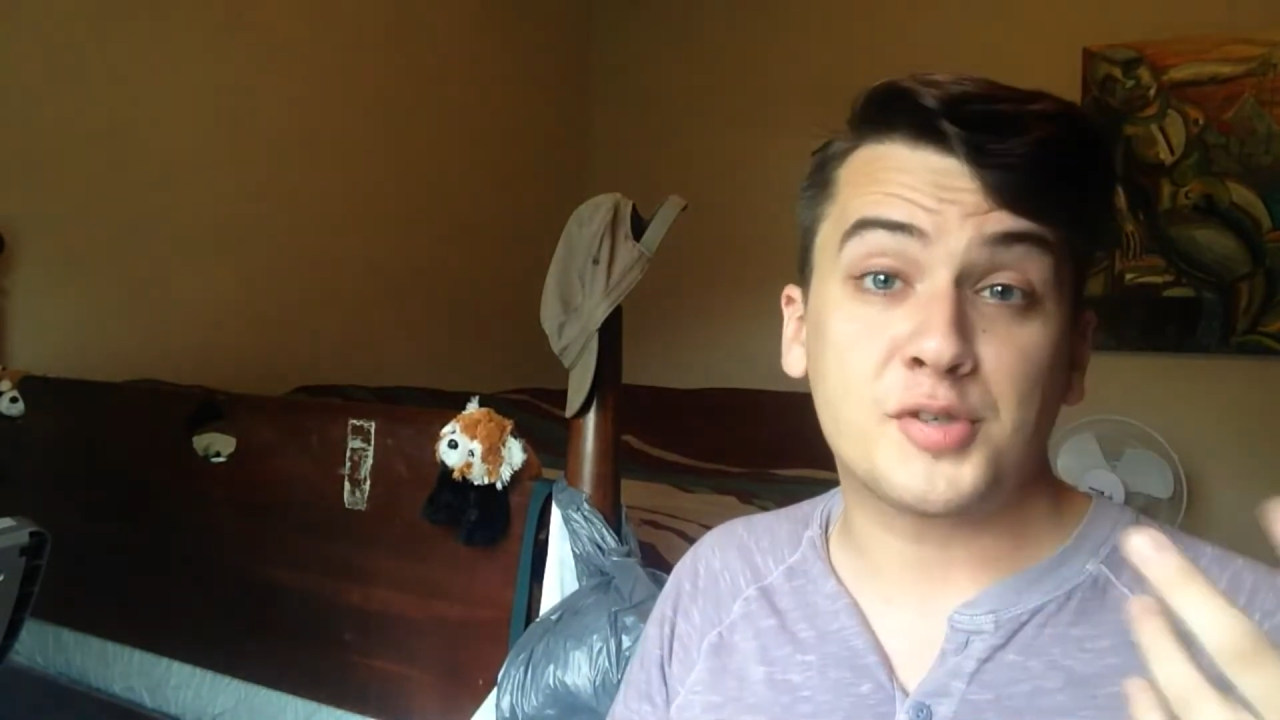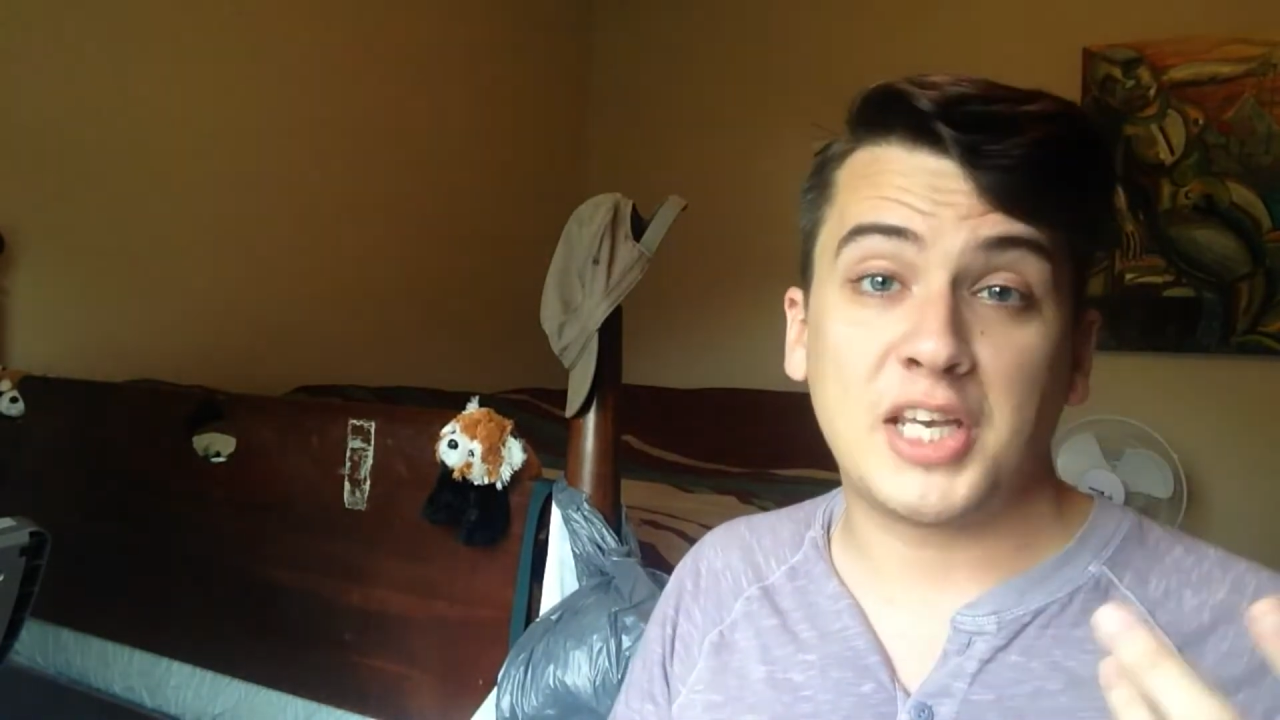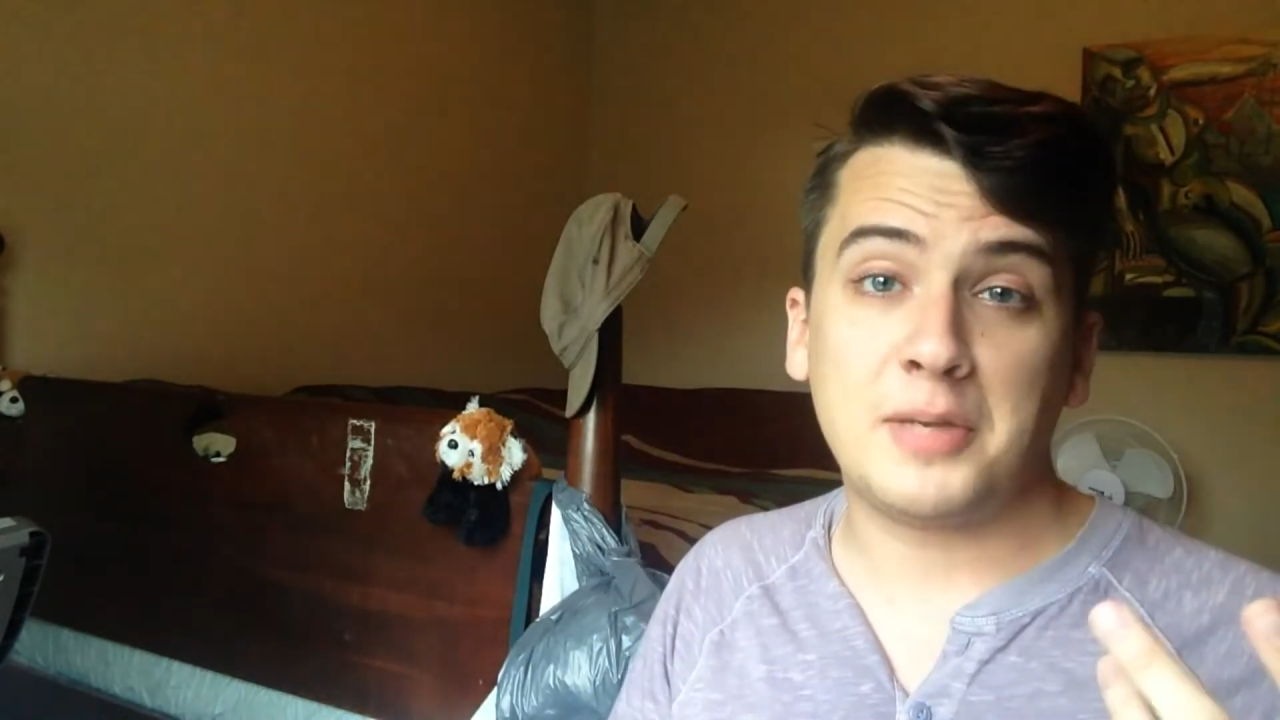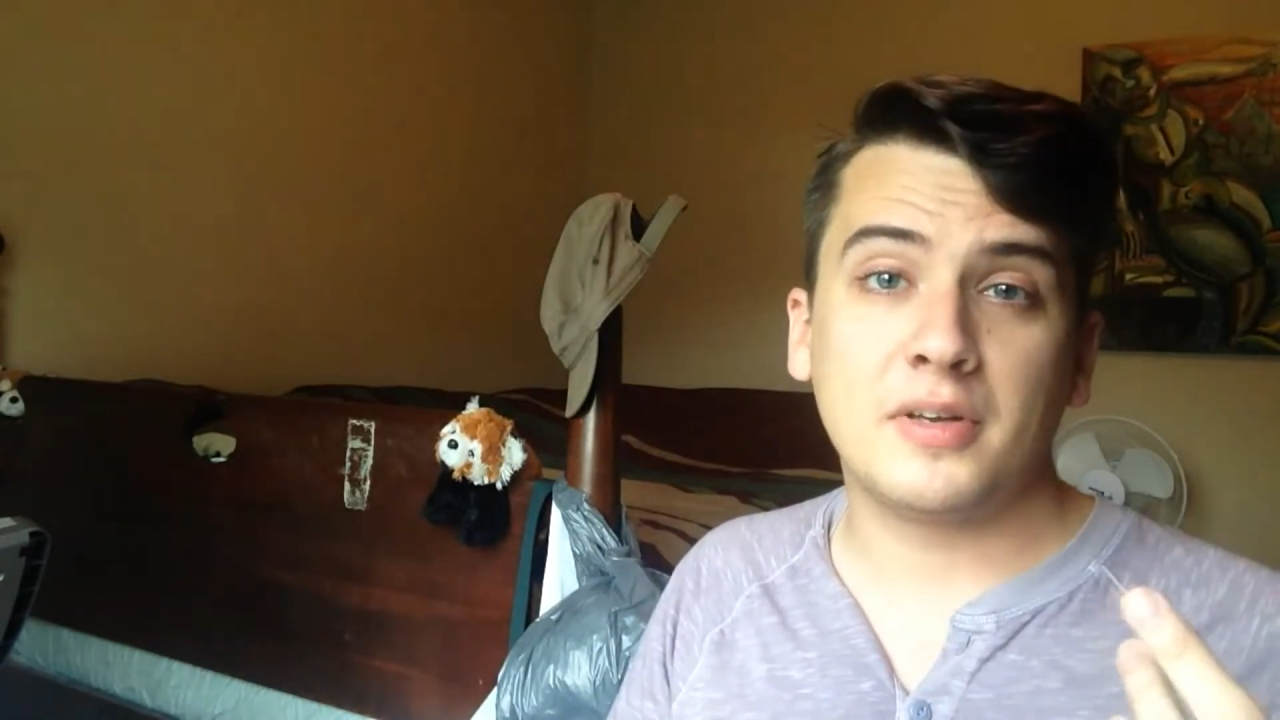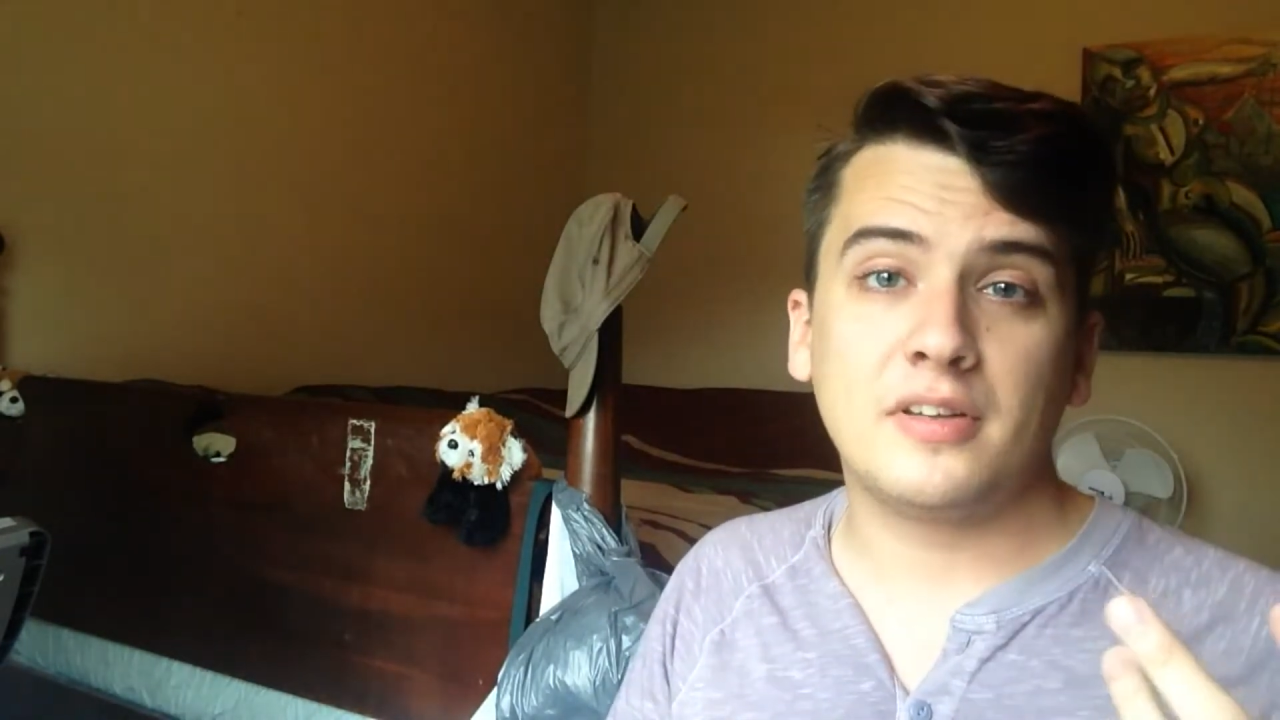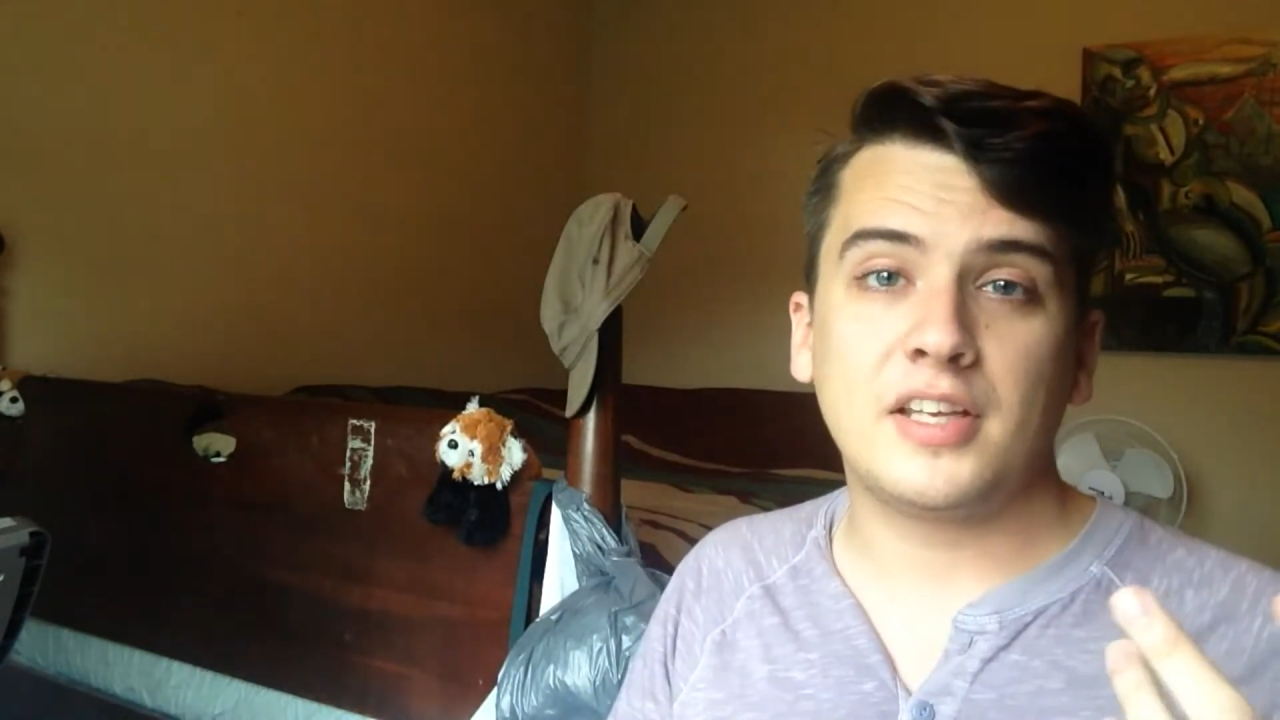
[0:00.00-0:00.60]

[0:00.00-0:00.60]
schema